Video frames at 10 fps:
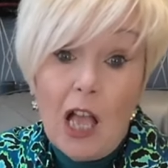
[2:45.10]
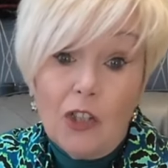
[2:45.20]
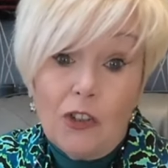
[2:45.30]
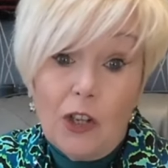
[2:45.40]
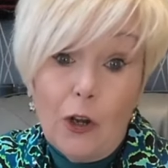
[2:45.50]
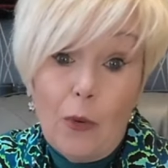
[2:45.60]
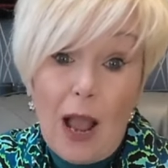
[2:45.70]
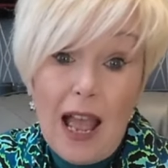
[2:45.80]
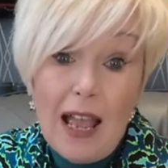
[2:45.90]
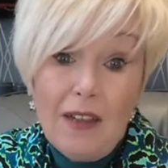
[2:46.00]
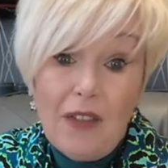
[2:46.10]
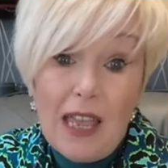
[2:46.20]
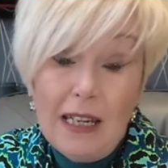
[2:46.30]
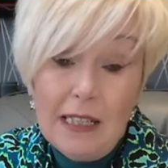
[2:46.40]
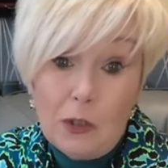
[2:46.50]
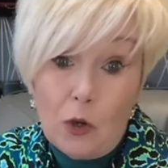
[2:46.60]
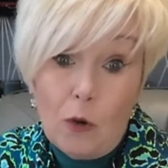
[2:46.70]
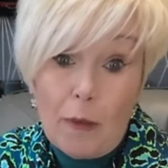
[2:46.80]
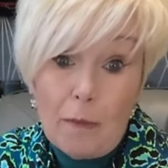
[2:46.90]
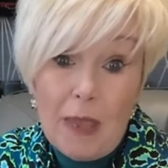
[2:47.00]
So I've ended
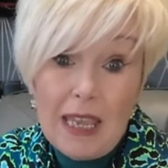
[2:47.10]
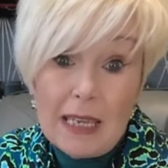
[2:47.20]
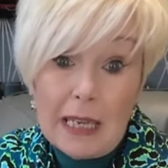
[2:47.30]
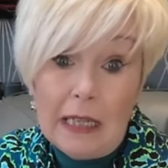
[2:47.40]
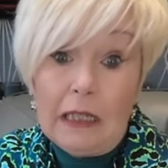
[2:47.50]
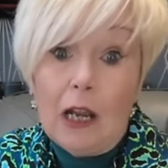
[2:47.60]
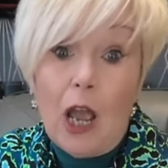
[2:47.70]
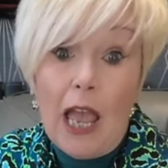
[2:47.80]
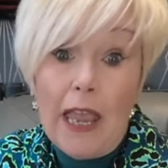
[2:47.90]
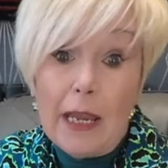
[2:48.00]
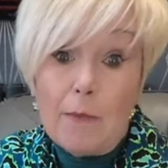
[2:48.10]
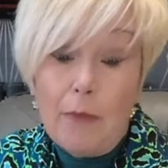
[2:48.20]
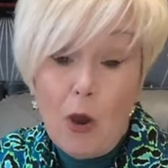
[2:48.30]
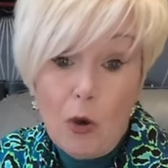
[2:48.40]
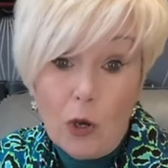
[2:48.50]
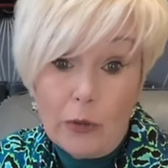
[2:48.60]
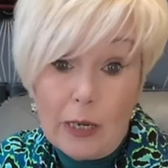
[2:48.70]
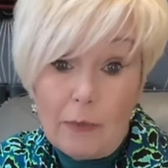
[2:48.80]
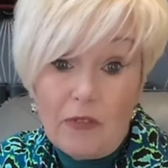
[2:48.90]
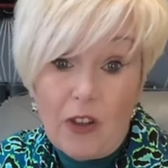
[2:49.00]
up making a Pogo
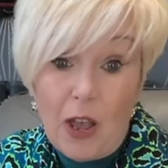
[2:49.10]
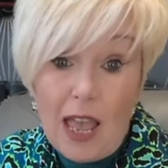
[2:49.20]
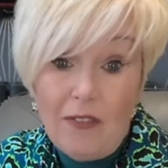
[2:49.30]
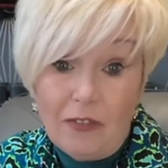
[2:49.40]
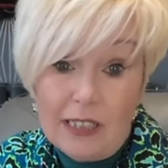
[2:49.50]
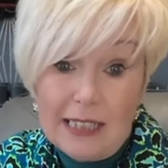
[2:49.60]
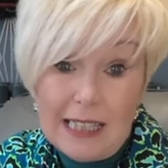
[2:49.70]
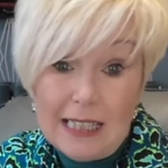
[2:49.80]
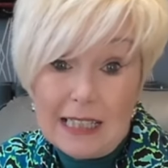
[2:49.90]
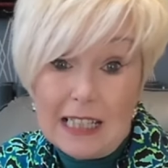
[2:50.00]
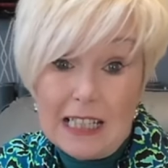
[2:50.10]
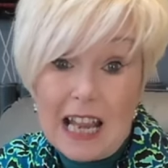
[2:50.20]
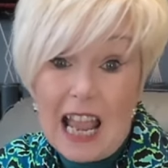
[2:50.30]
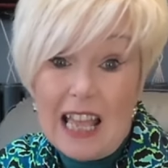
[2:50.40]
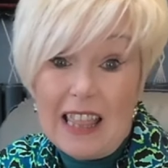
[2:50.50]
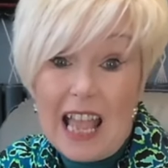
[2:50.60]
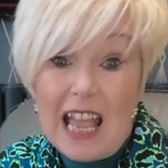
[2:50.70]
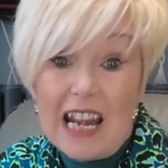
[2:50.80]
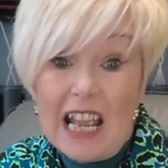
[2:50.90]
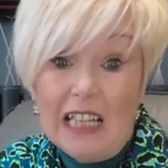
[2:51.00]
Knit for every season and
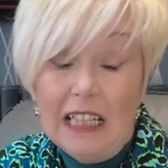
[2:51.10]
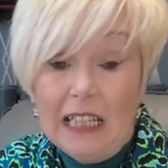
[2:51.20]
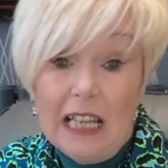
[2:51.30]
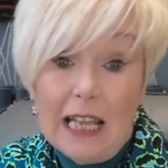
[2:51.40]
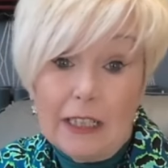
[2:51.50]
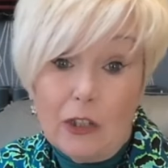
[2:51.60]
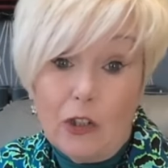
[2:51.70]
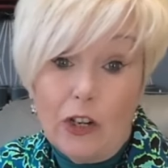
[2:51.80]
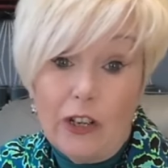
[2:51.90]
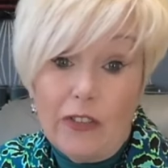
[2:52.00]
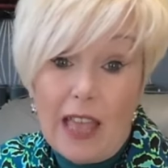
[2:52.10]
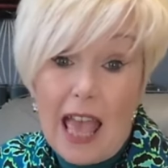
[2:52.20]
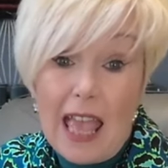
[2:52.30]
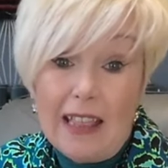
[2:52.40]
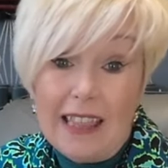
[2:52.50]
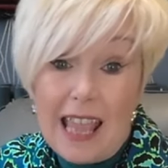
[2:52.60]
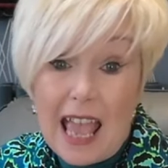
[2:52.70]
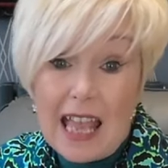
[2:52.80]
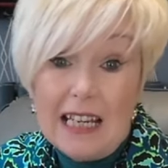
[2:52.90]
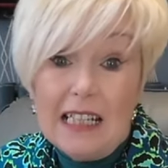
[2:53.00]
then a little add-on at the
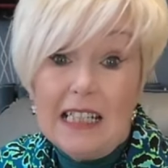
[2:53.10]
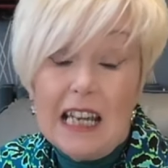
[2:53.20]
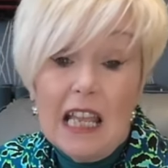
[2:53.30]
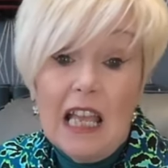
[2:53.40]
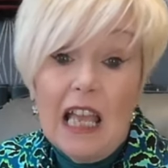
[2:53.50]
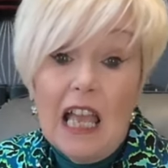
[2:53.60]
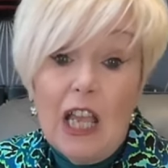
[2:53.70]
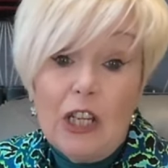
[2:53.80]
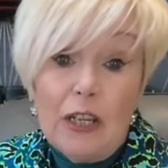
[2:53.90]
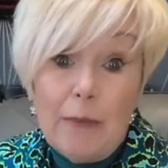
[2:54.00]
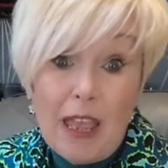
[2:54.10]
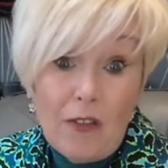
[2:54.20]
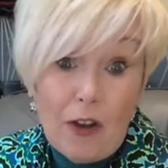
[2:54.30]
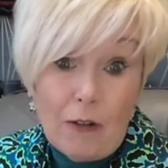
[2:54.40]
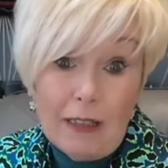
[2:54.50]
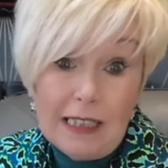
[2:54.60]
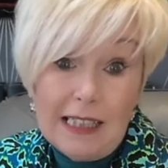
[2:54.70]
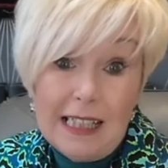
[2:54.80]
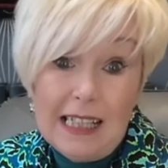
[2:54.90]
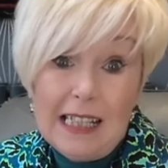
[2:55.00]
end. You may have already
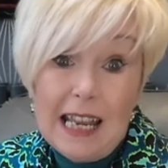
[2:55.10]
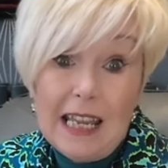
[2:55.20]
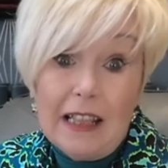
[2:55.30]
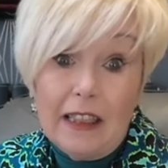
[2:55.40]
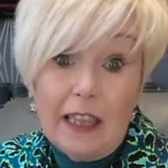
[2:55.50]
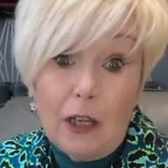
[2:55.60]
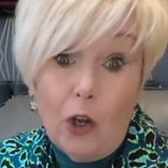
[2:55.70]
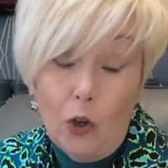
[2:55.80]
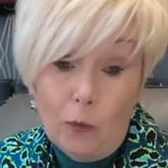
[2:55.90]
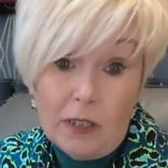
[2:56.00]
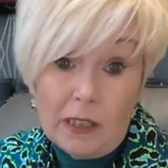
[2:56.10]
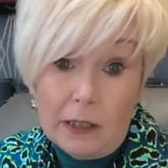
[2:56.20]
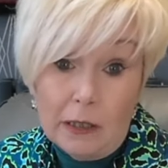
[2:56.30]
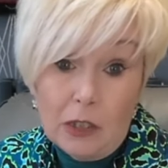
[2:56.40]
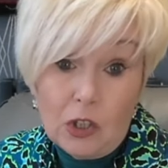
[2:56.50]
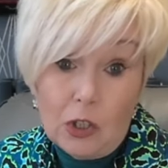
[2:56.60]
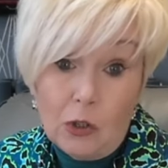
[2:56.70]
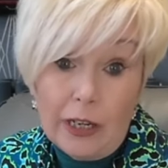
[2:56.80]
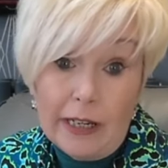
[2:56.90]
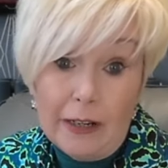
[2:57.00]
seen it, the Hubster
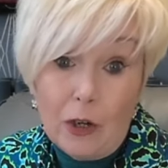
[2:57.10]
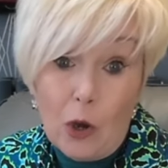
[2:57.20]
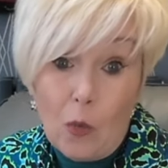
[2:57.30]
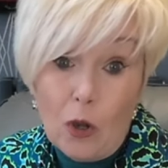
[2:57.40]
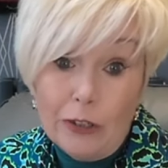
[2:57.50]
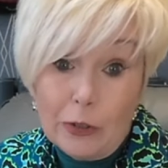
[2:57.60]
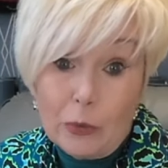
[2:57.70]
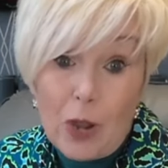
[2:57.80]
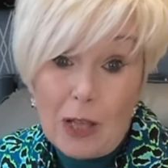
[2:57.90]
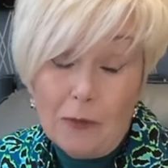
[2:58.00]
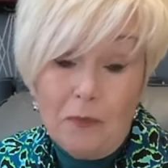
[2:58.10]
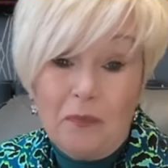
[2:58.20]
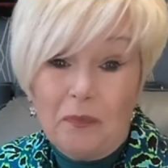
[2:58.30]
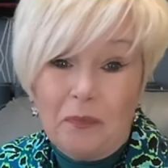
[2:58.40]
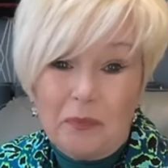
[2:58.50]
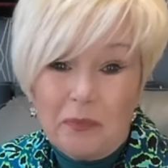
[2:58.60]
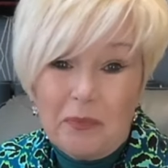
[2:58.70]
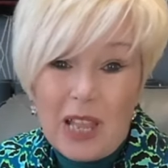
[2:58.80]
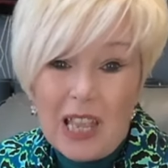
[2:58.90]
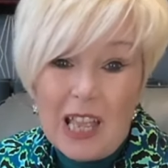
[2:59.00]
snuck in and got one as well.
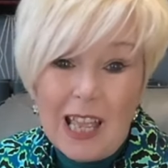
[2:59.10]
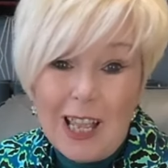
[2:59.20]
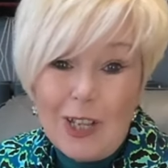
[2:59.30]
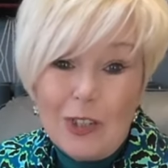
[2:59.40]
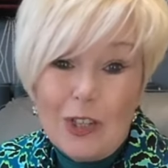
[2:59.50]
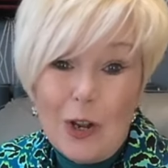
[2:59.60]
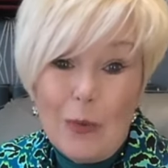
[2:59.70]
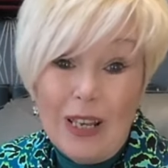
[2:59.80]
So